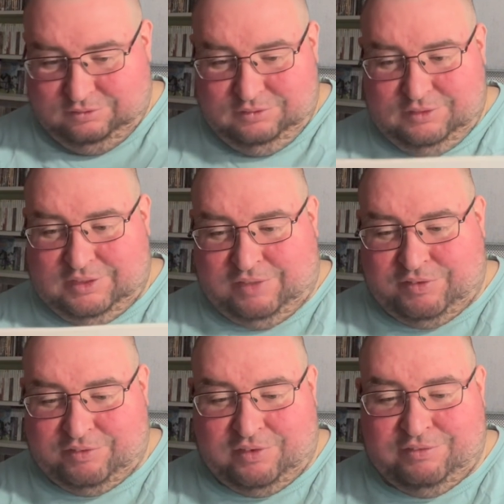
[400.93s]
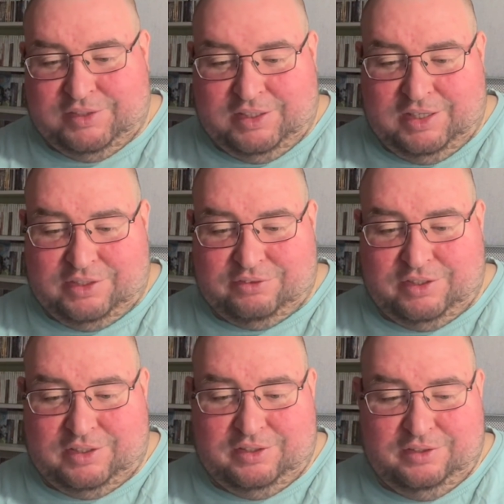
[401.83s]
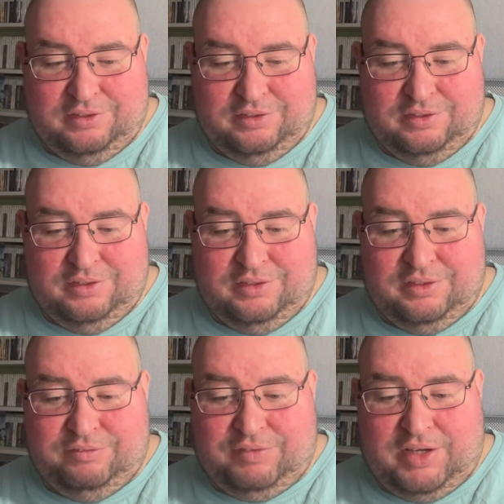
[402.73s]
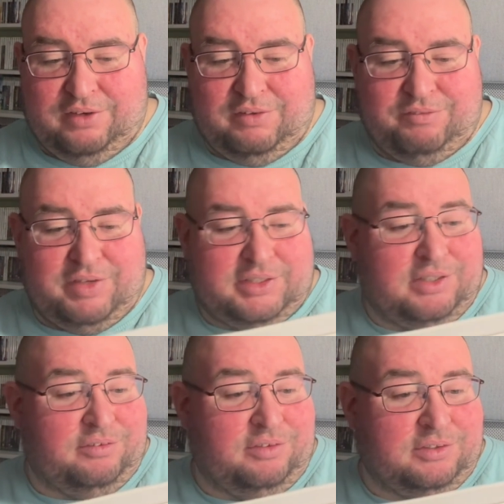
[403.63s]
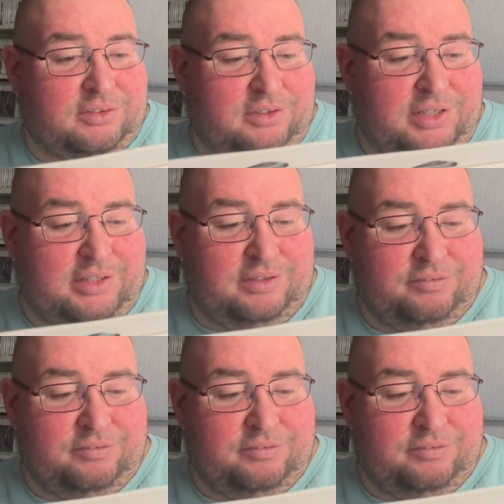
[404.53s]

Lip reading: Zap everyone with the electric. Power one makes everyone tiny.